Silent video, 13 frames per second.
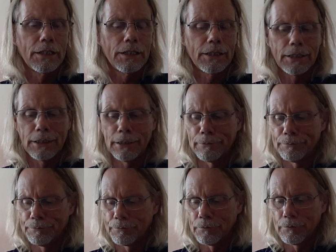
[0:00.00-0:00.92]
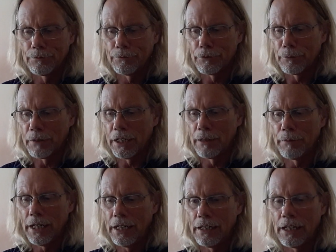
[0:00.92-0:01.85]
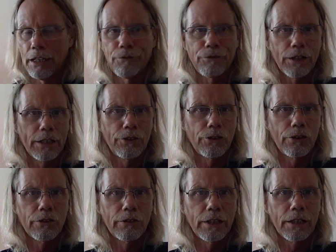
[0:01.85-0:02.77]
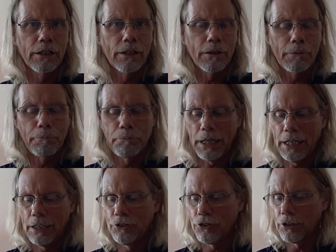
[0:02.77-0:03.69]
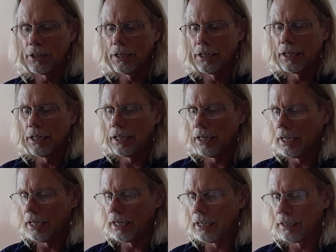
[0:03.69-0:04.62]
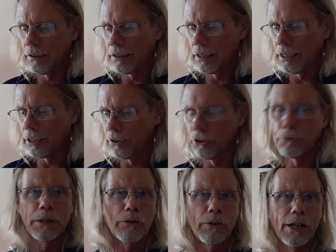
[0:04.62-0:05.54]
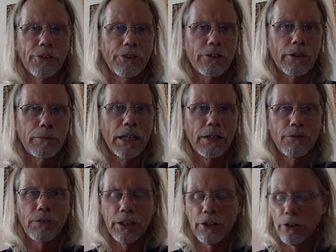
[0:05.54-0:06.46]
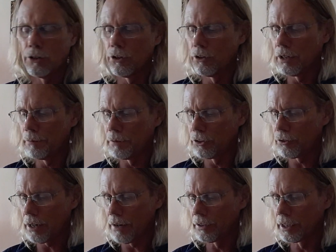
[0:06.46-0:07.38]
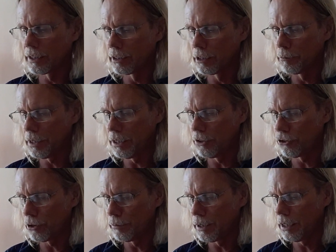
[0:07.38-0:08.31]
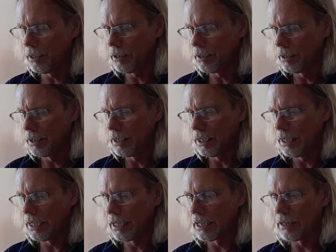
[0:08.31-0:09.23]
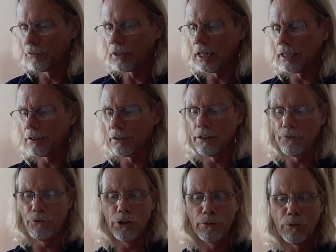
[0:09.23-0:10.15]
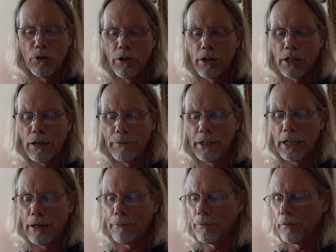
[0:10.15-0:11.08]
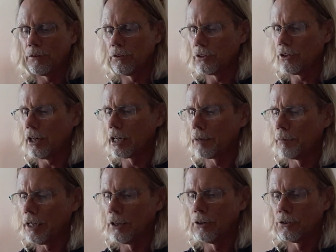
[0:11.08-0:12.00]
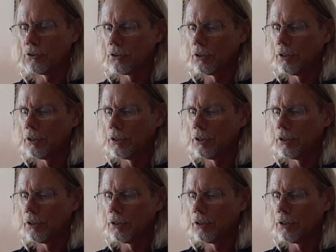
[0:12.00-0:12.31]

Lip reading: from my Mayday flight tutoring page. And I know it's been a while since I made a video. I've been traveling a little bit in Germany, and I've got a few more coming up. I want to talk about